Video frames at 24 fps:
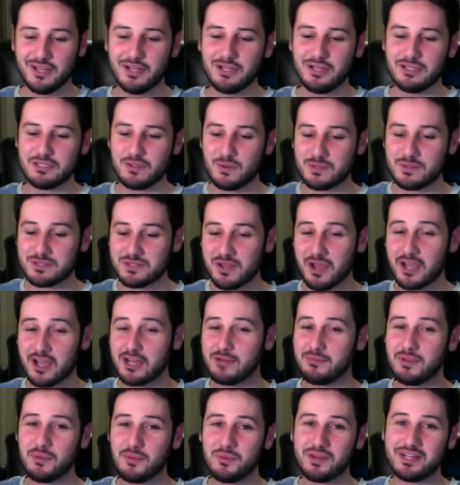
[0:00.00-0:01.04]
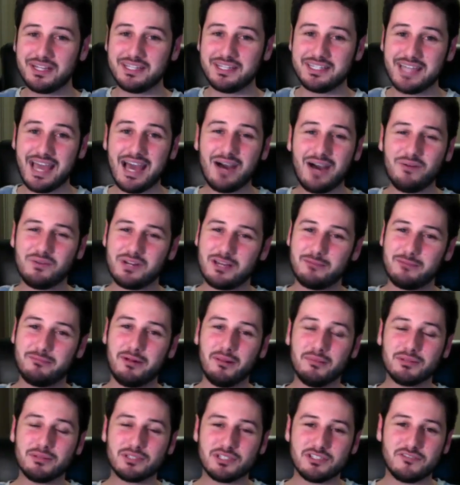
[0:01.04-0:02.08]
So it's not going to be ready now when I
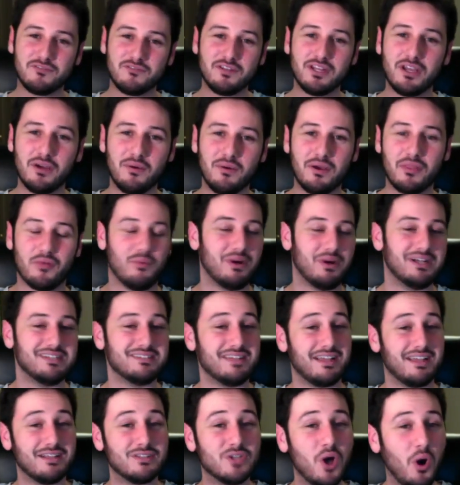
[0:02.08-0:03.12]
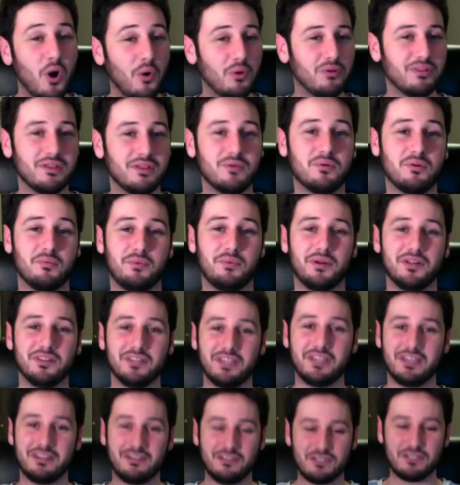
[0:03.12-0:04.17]
publish this video, otherwise I totally would put a
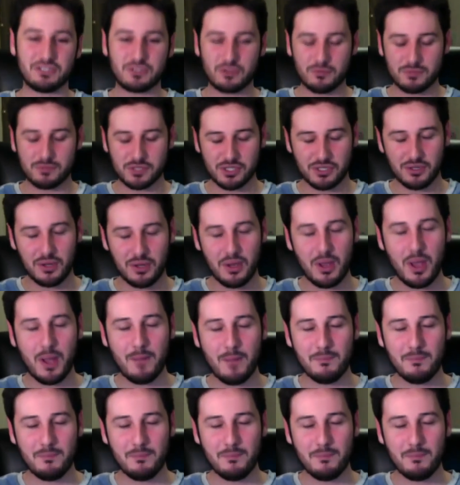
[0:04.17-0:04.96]
link in the description,